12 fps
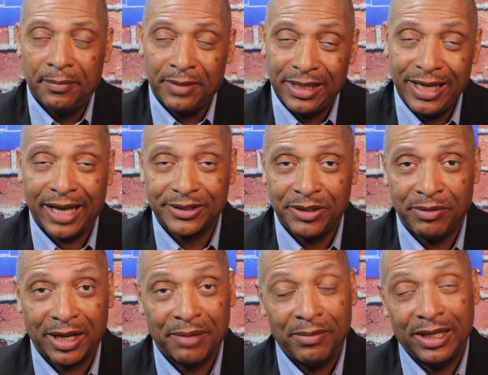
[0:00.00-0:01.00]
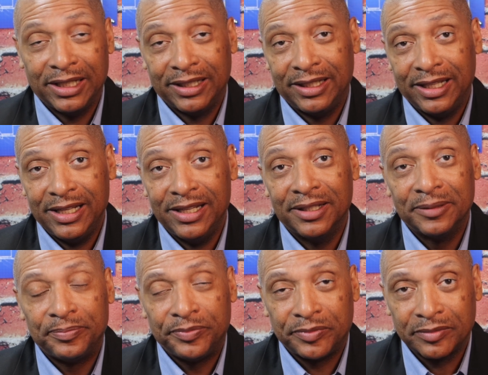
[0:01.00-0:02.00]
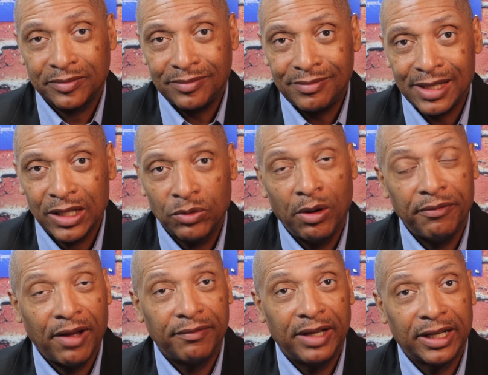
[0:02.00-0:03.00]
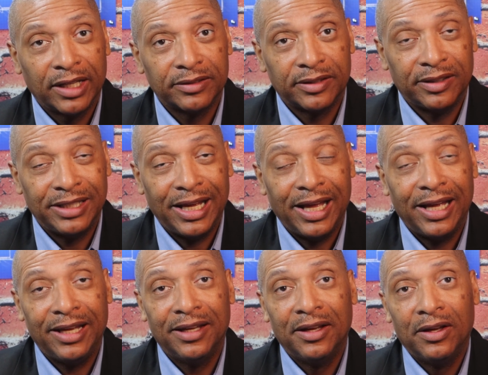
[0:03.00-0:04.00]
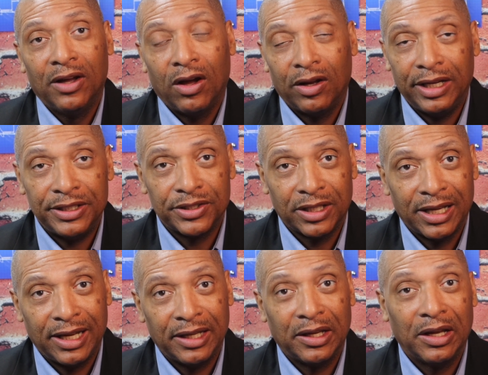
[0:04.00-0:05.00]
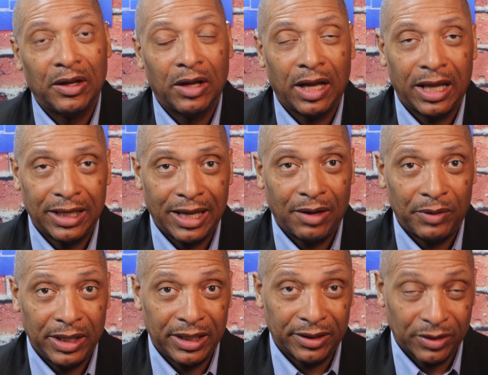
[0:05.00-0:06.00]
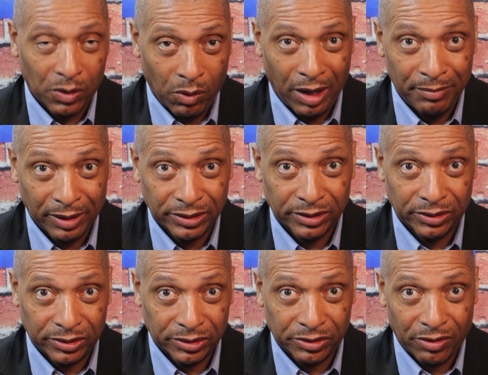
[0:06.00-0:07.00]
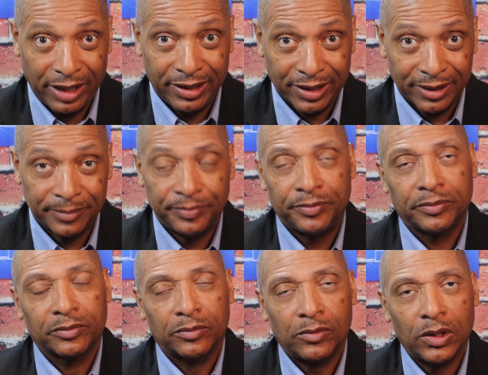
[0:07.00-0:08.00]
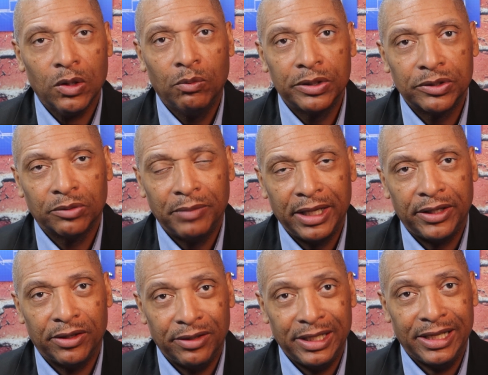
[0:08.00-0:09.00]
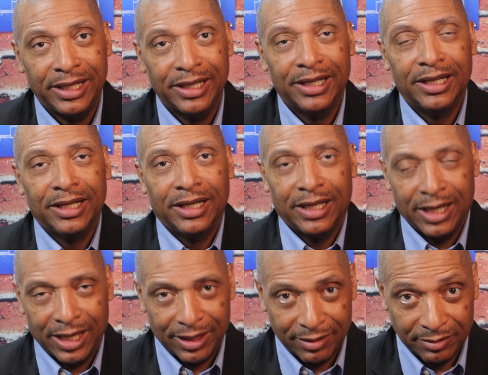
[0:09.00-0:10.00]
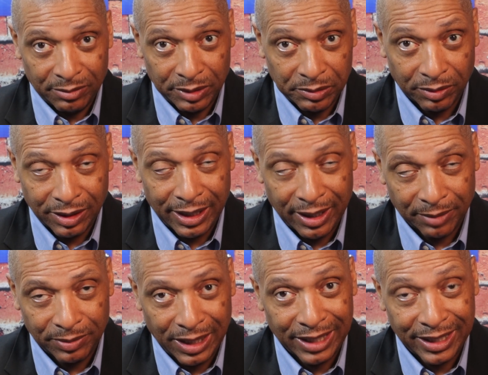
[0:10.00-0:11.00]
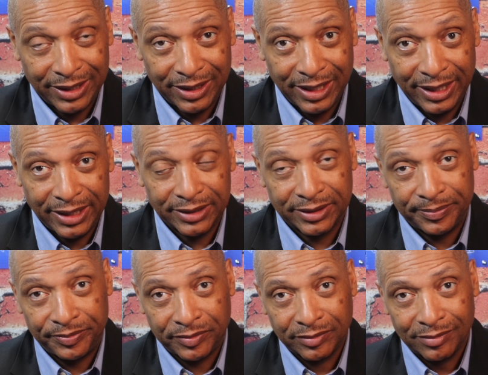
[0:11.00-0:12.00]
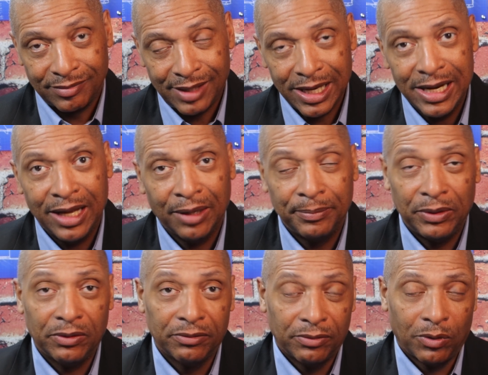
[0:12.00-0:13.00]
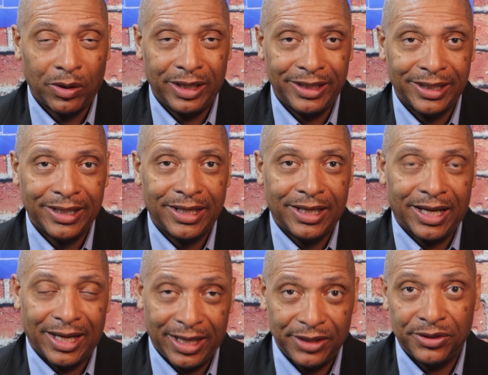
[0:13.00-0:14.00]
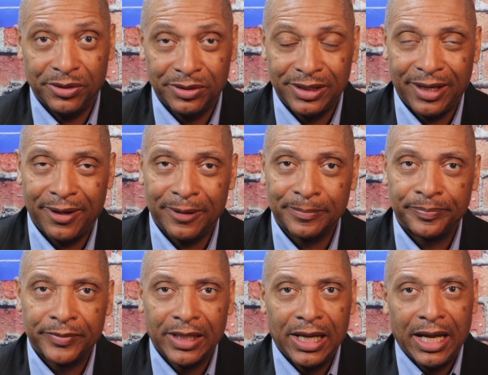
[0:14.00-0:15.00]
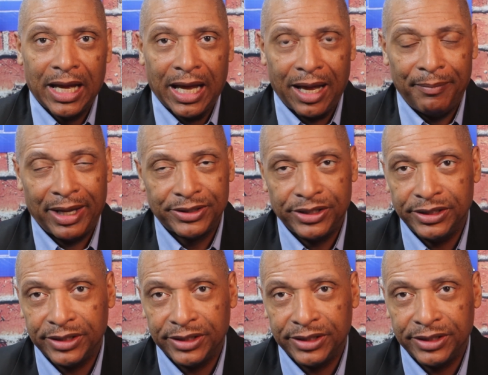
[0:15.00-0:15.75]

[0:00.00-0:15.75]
He actually recommended the 25 leg lifts a day on each leg, allowing the quad muscles to strengthen, which will make your knee, which will help lock in the knees and help you avoid issues there. I'm actually